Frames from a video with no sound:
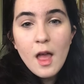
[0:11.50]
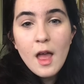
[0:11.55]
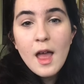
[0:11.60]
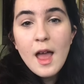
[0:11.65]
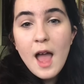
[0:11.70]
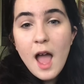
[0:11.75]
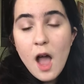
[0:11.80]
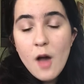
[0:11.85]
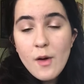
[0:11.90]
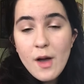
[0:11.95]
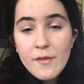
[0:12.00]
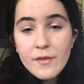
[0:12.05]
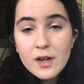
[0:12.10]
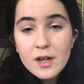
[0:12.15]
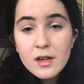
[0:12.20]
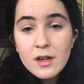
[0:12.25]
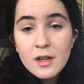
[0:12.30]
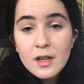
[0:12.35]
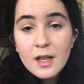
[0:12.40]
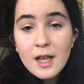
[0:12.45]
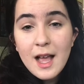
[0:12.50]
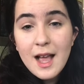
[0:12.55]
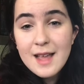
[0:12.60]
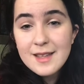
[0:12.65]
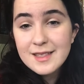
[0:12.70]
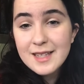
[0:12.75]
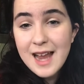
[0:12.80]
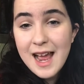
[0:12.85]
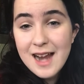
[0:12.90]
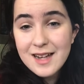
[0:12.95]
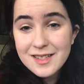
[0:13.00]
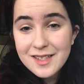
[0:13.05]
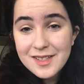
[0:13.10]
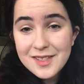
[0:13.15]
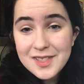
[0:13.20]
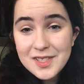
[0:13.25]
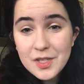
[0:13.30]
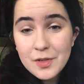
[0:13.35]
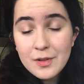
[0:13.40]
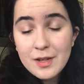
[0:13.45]
However, as an acting
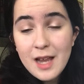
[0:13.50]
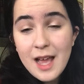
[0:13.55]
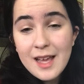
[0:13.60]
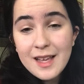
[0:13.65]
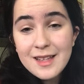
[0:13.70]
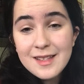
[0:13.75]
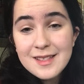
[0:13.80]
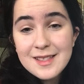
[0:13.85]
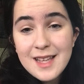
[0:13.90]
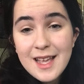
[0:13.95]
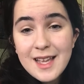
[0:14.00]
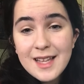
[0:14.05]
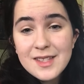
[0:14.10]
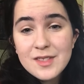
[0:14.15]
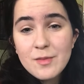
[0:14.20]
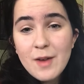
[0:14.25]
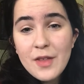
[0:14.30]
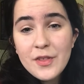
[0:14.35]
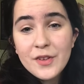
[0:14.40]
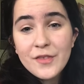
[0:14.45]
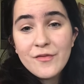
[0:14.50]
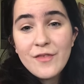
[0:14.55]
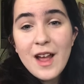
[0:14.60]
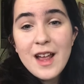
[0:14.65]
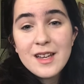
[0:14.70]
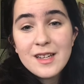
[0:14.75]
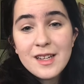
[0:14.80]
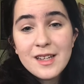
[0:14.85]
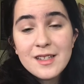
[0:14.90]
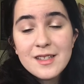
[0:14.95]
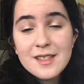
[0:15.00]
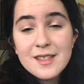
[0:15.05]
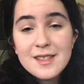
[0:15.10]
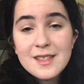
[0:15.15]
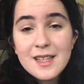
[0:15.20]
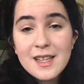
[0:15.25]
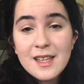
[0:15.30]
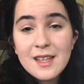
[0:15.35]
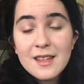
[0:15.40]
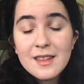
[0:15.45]
student, I can say it's rather frightening to
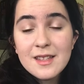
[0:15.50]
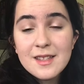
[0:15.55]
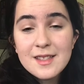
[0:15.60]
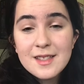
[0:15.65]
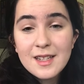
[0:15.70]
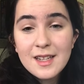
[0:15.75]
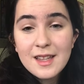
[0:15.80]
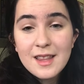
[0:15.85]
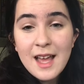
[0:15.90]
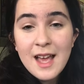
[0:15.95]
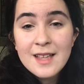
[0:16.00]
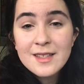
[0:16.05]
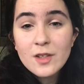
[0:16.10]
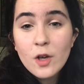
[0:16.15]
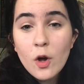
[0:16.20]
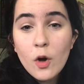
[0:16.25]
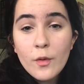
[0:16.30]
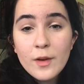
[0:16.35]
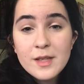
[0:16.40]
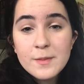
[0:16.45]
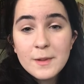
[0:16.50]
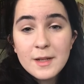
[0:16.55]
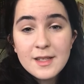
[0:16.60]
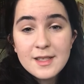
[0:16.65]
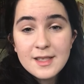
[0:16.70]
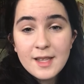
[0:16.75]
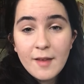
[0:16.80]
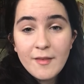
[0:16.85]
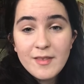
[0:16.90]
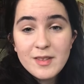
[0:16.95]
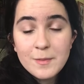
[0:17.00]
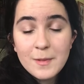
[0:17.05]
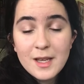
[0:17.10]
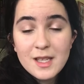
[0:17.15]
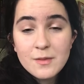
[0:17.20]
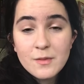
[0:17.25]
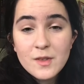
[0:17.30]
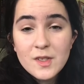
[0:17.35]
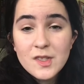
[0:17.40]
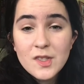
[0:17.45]
see the city that has always been a safe
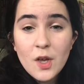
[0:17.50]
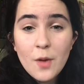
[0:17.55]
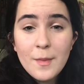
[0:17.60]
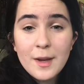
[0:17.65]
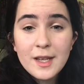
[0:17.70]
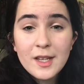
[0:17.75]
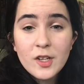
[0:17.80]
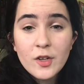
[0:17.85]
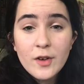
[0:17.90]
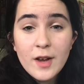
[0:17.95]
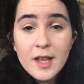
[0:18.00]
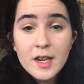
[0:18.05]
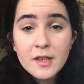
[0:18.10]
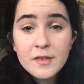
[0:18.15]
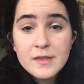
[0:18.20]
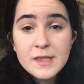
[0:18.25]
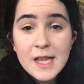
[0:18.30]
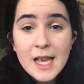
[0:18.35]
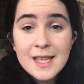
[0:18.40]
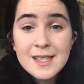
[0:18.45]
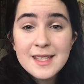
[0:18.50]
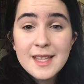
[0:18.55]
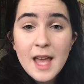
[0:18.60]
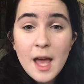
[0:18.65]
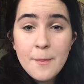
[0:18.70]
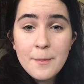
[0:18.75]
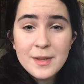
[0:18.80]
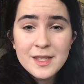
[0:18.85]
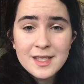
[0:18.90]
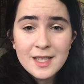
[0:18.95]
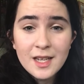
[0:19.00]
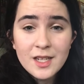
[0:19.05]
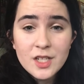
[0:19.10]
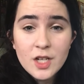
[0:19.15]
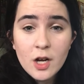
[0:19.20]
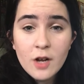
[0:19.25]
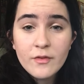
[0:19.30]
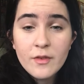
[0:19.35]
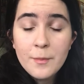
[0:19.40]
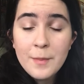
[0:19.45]
space for so many creatives as the
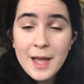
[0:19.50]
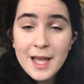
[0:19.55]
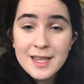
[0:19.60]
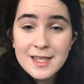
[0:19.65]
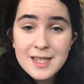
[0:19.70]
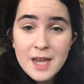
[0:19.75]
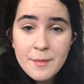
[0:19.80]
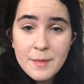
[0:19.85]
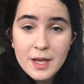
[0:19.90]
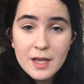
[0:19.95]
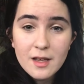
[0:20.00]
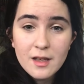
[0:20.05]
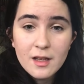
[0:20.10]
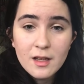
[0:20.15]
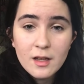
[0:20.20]
epicenter of a pandemic.